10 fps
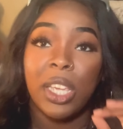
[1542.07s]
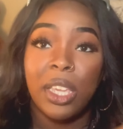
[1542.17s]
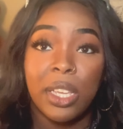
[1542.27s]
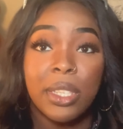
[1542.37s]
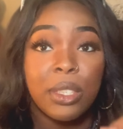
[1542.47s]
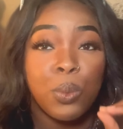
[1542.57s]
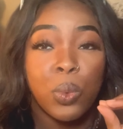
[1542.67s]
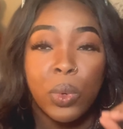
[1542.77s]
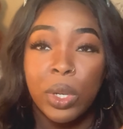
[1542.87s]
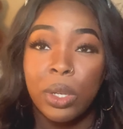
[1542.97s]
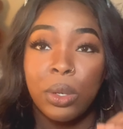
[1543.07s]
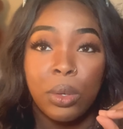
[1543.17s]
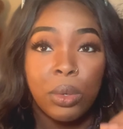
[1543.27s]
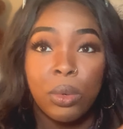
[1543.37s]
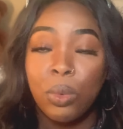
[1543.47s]
it gets
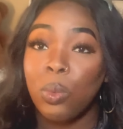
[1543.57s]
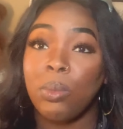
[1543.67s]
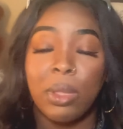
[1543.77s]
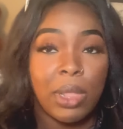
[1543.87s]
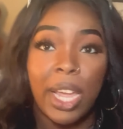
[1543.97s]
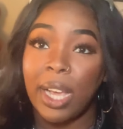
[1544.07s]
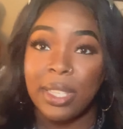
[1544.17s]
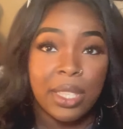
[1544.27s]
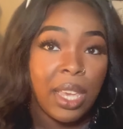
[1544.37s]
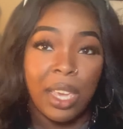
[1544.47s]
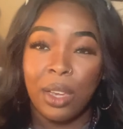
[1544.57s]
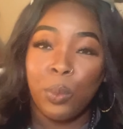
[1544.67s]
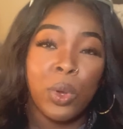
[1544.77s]
real, like I said,